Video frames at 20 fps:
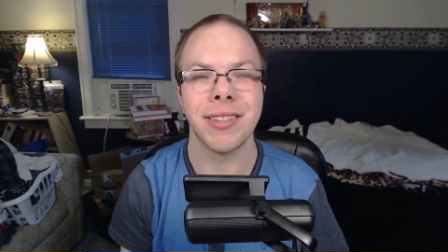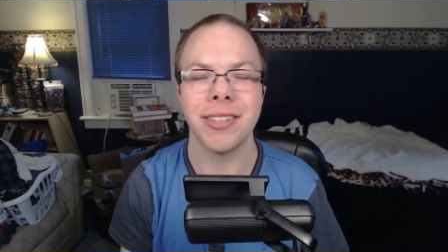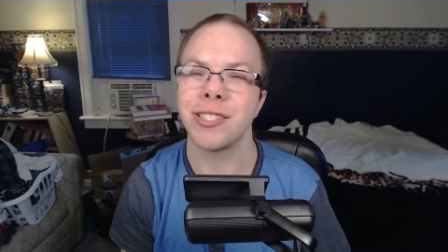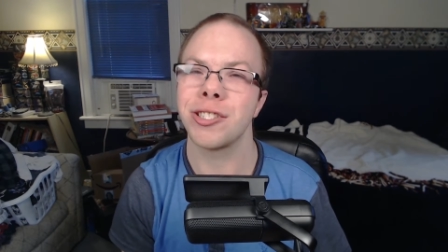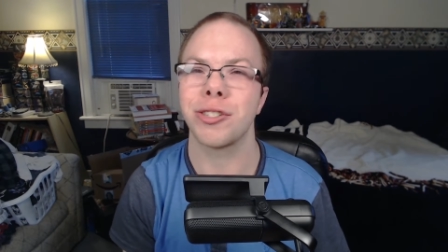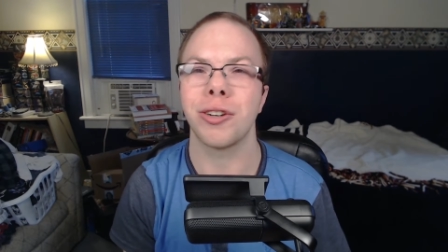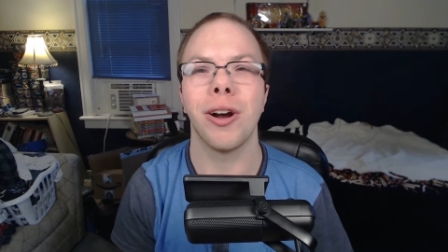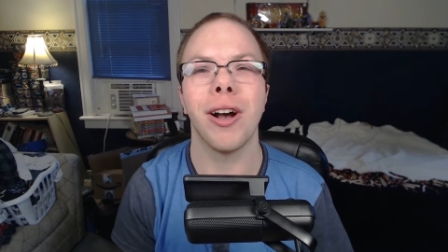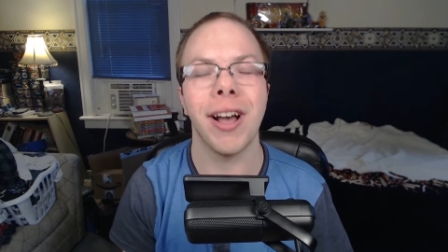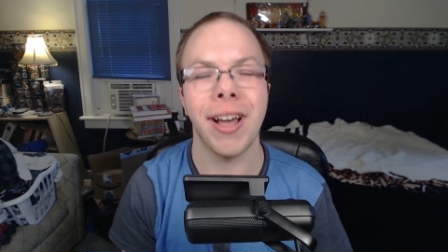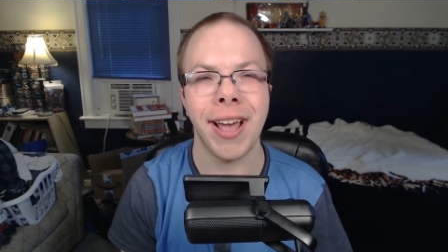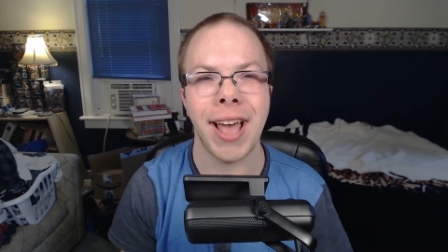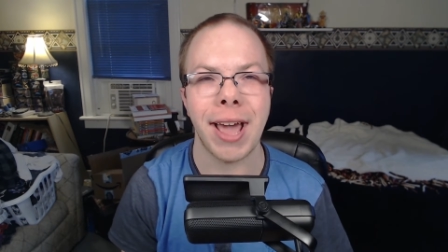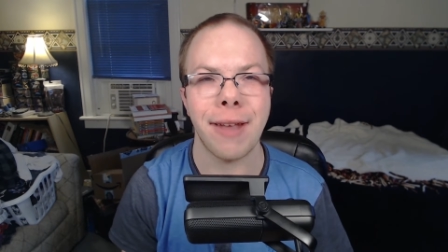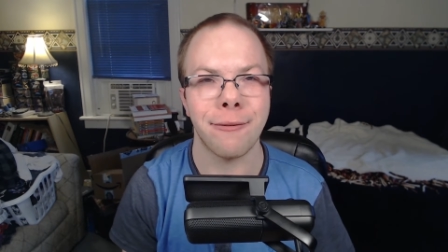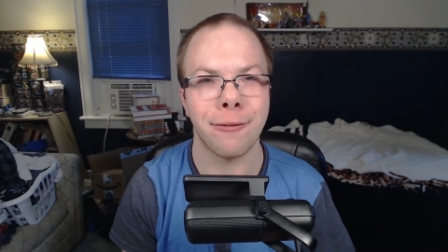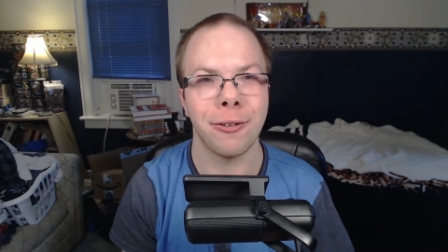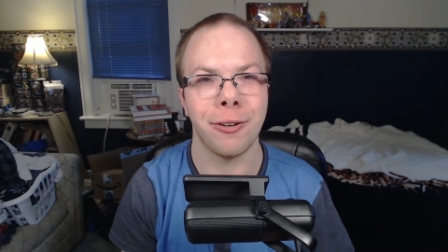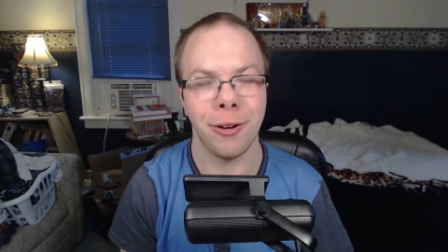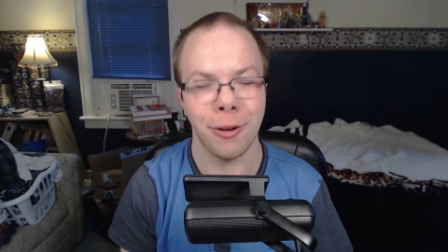the straw
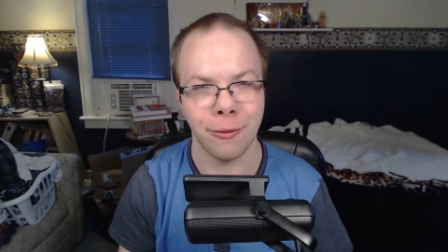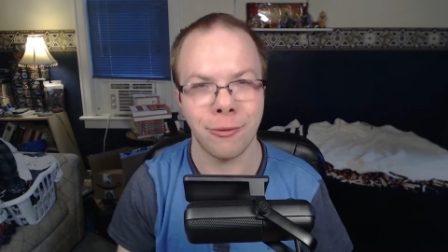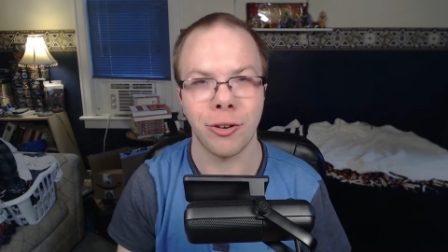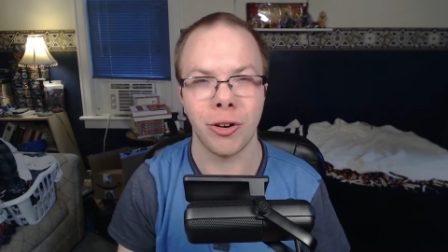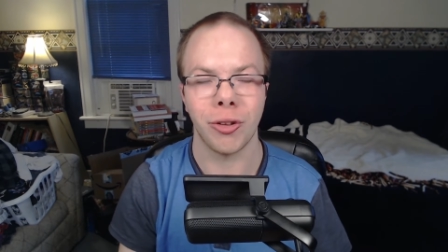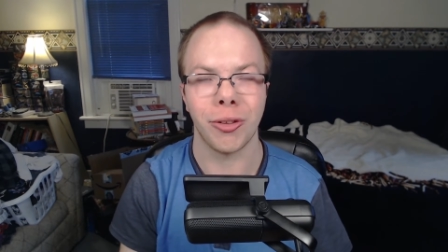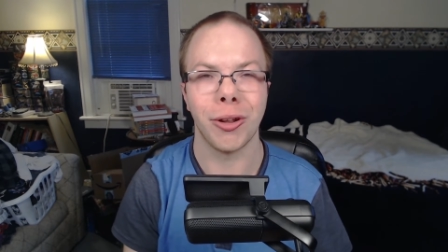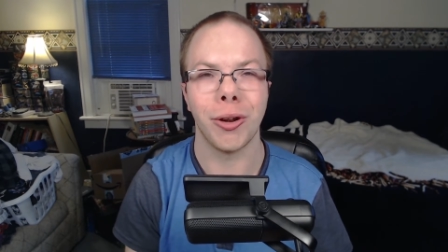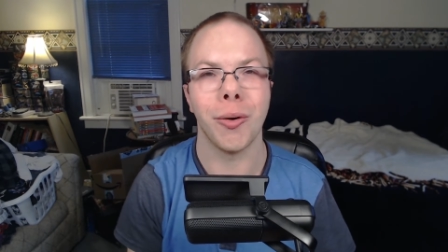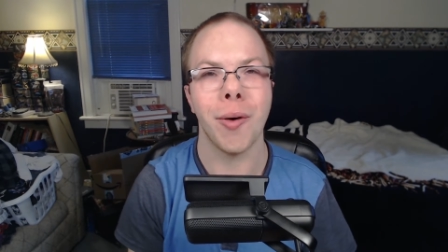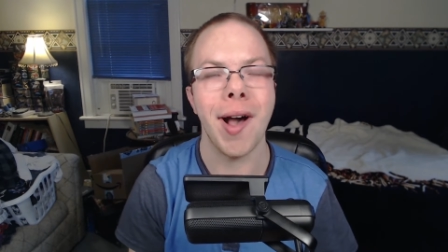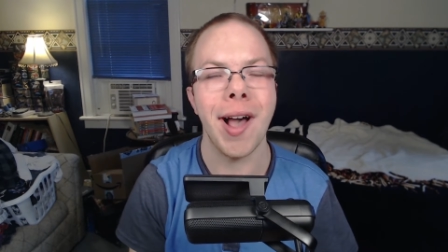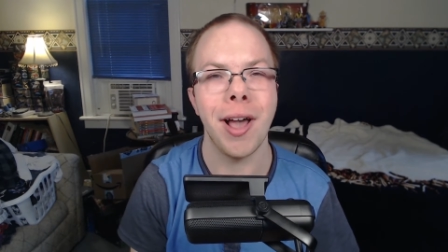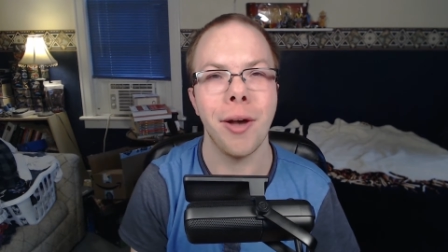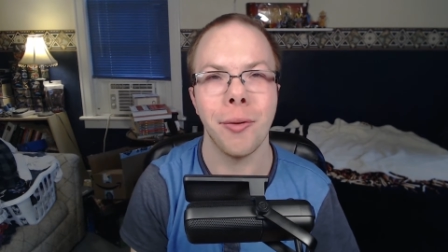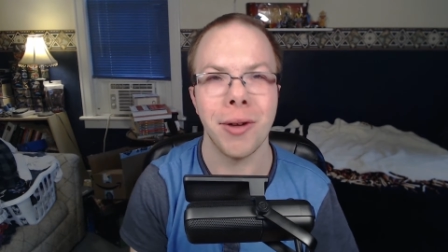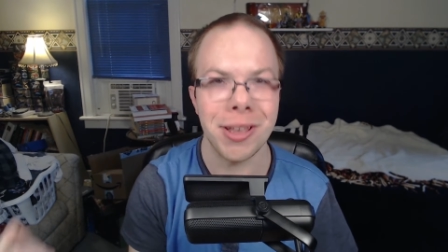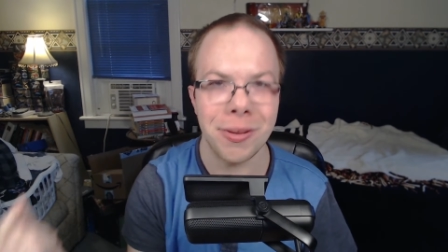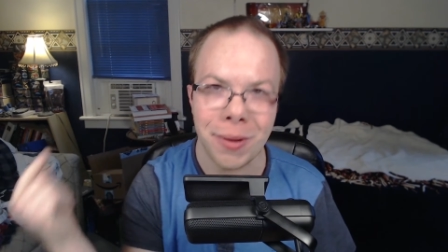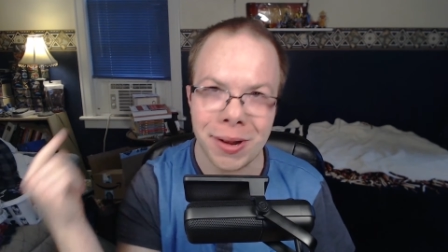hat for for a little
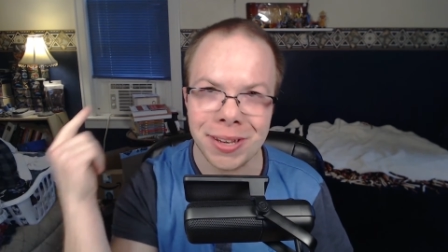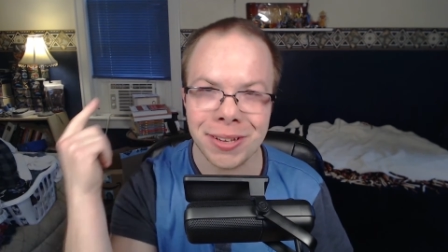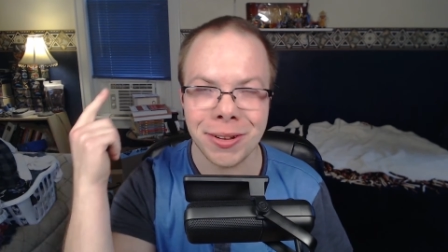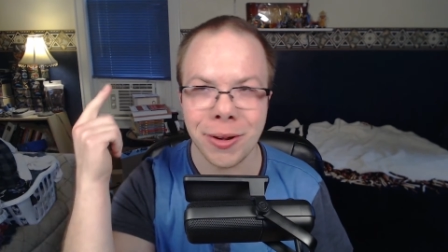while when he went